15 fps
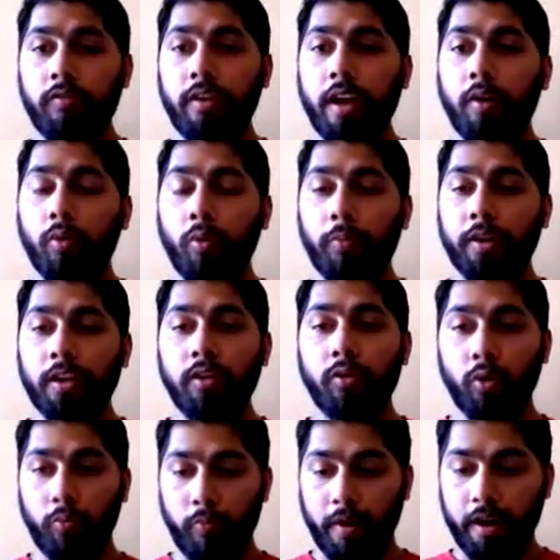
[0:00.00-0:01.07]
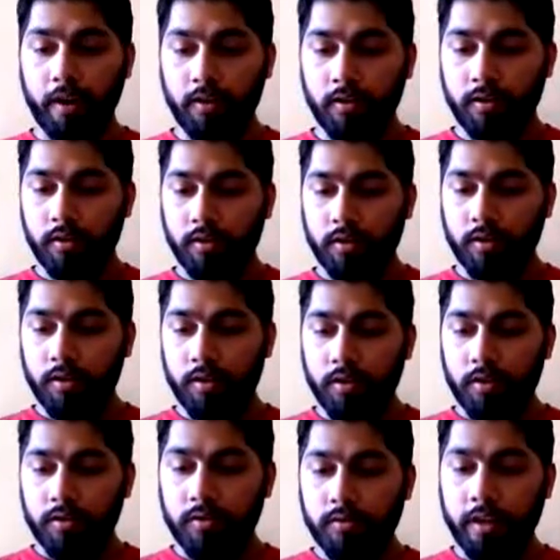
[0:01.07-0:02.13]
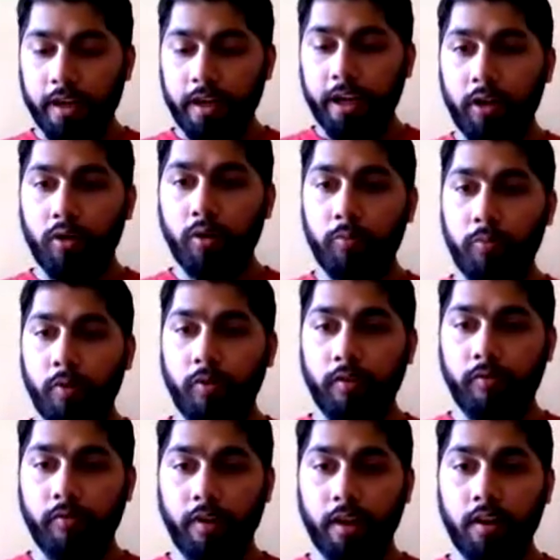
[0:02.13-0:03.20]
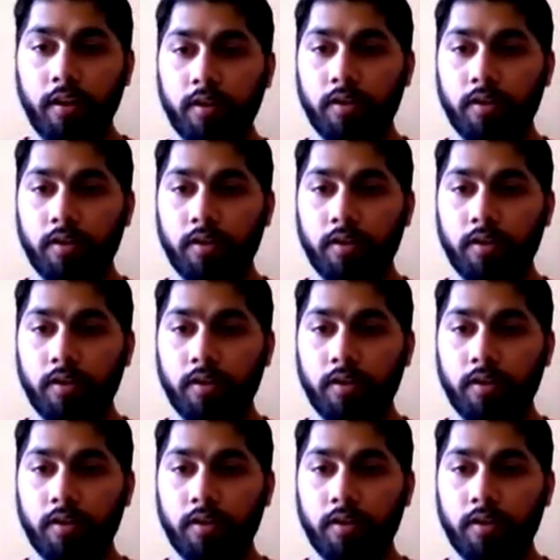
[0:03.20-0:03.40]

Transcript: we are opening notepad, setting.py file.